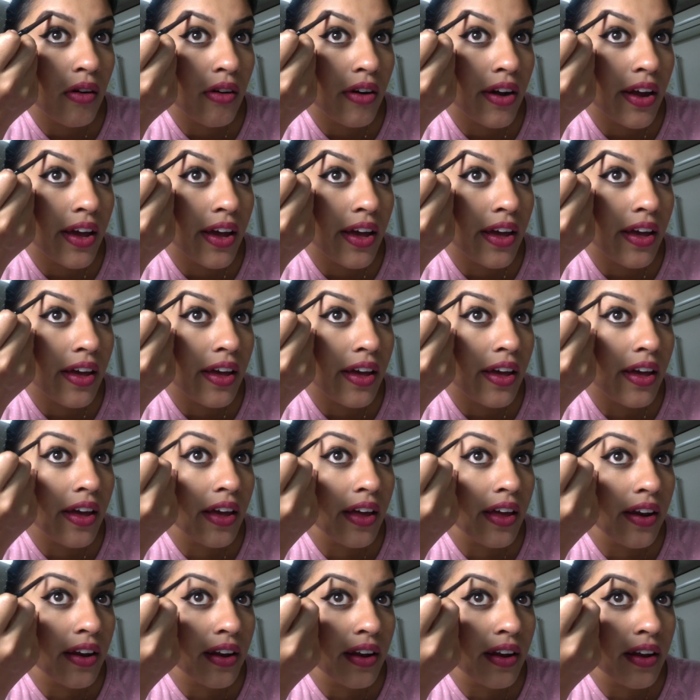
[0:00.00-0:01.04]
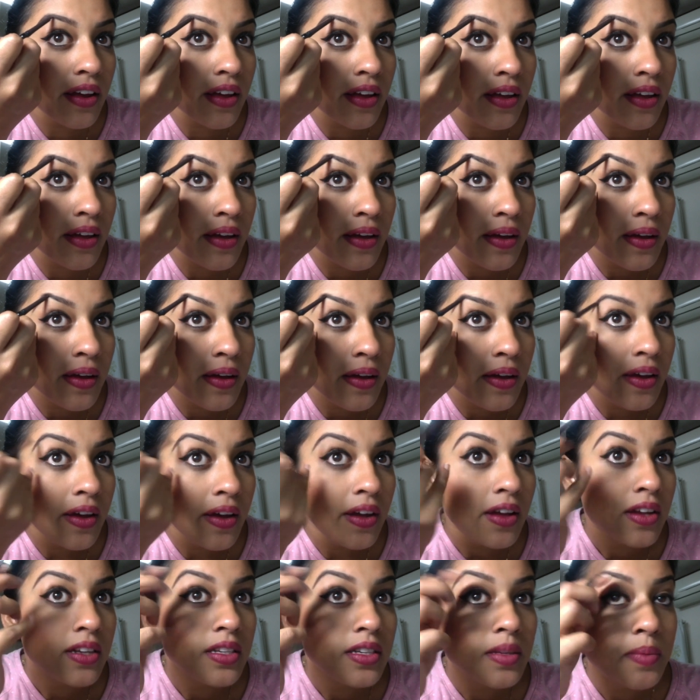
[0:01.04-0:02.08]
an N,
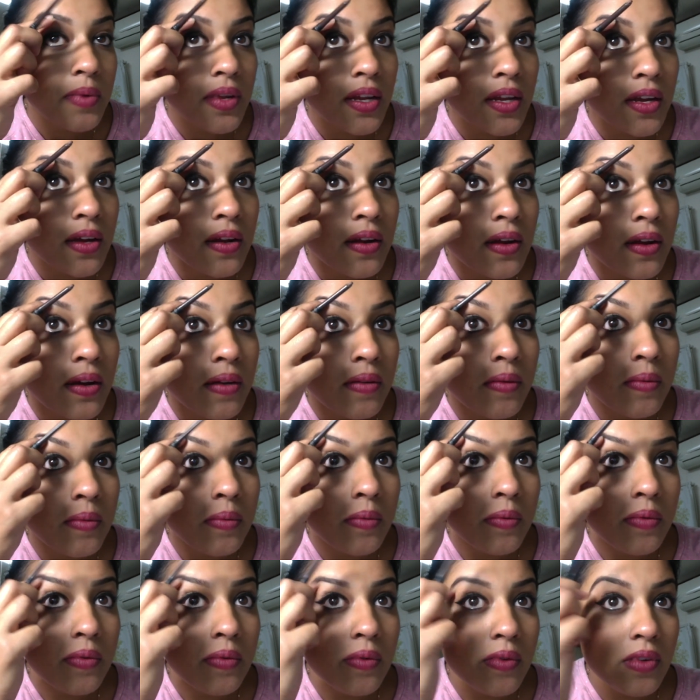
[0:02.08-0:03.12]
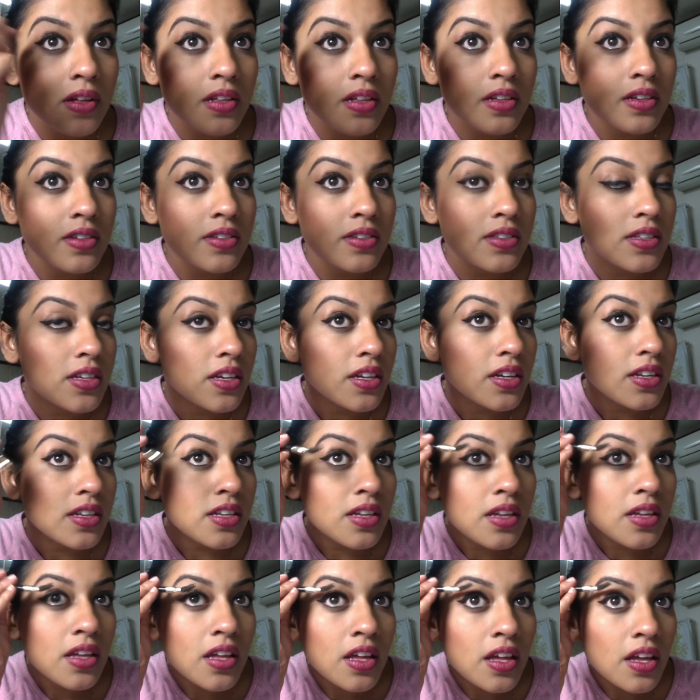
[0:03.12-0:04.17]
depending on how well you see it,
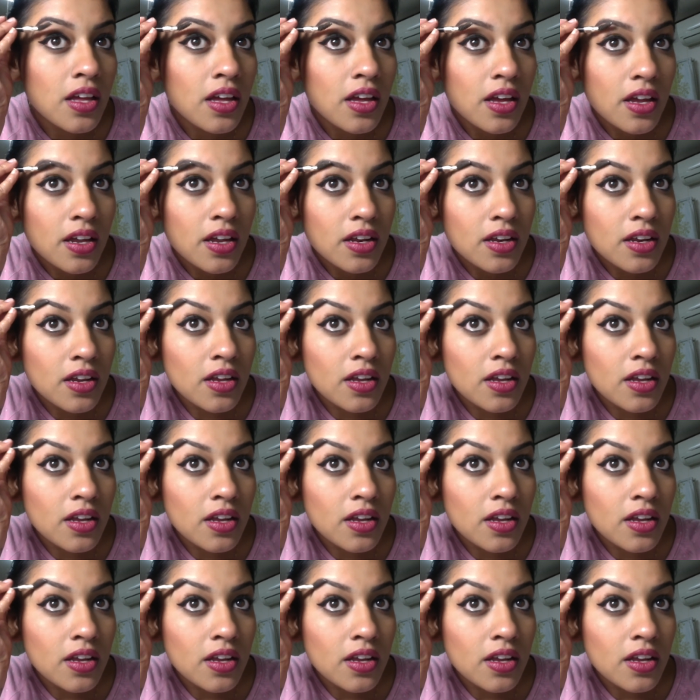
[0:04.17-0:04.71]
and